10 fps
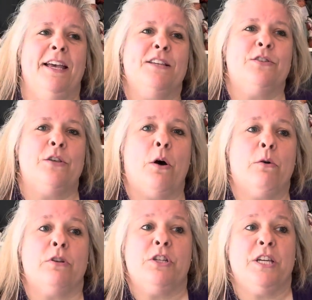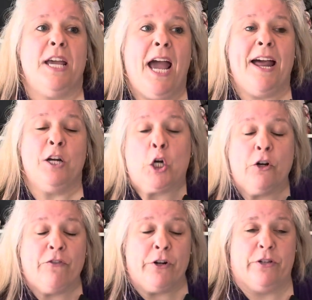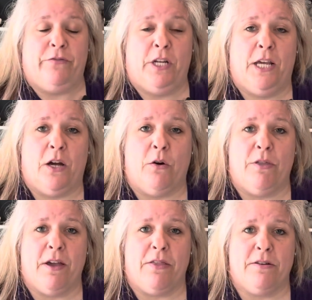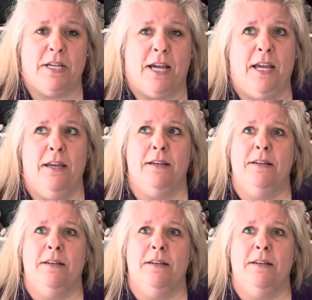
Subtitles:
So she had her first video the other day.